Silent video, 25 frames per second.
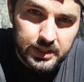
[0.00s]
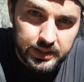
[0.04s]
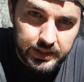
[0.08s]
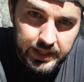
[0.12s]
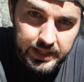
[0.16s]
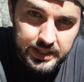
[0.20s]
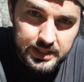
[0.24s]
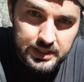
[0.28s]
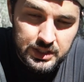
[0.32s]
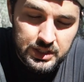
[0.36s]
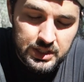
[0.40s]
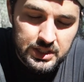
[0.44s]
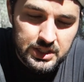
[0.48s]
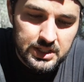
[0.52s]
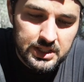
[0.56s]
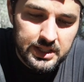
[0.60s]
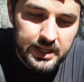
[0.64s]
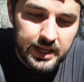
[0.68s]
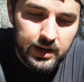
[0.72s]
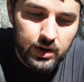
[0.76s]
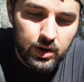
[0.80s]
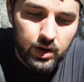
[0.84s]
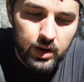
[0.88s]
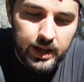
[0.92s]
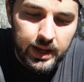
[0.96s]
lenses
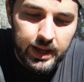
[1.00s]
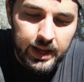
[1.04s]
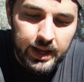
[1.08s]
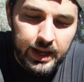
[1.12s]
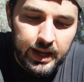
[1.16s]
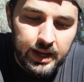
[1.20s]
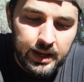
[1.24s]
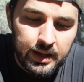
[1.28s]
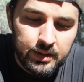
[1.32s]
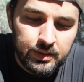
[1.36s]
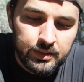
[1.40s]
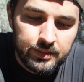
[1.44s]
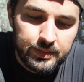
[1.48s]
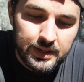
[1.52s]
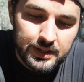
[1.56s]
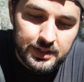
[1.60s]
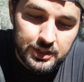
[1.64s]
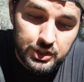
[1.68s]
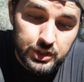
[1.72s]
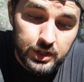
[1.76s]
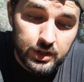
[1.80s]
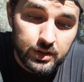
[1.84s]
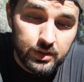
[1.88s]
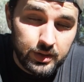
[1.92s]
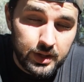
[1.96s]
that
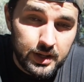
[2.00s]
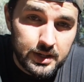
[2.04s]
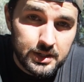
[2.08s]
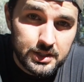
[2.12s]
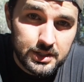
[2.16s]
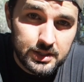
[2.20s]
share a lot of